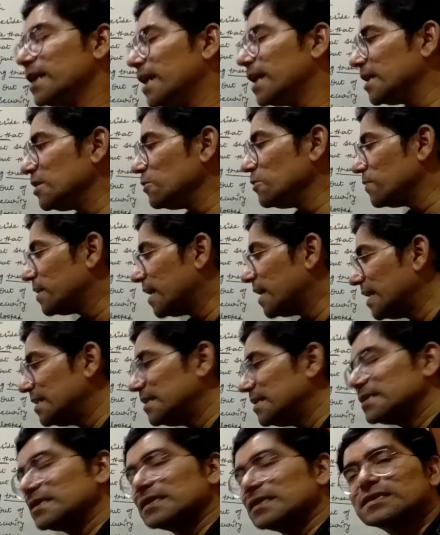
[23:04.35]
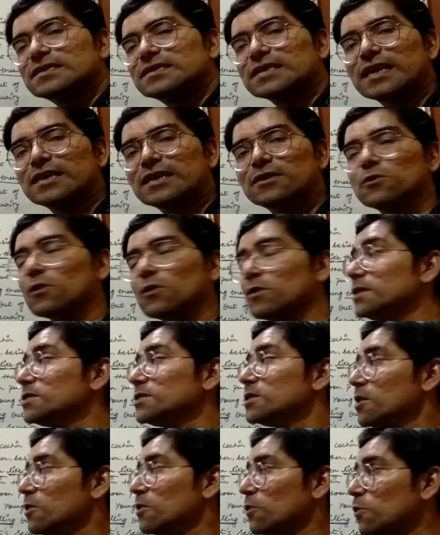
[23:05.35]
and you get this insight knowledge
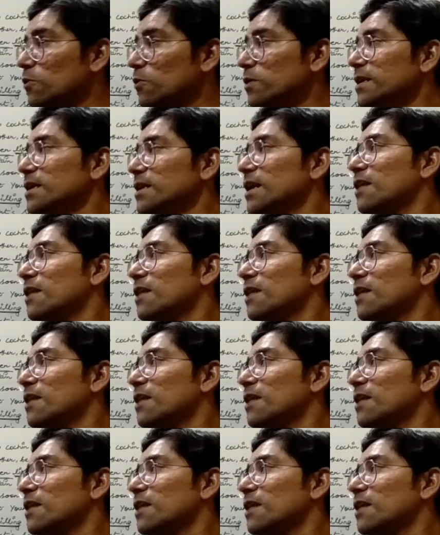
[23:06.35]
only